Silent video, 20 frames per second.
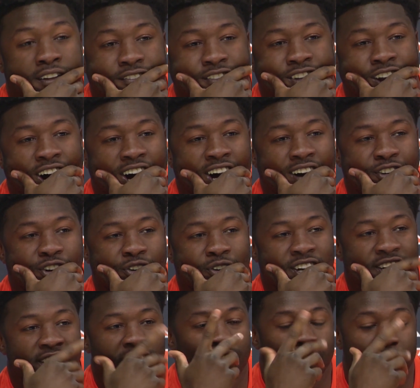No, I have a
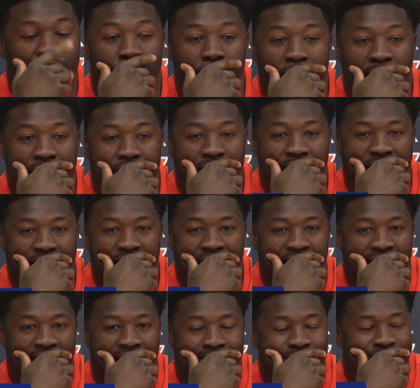great deal of respect for that
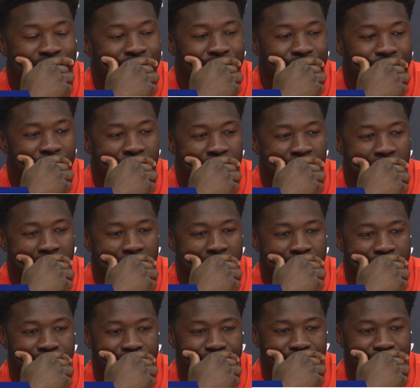guy. You know,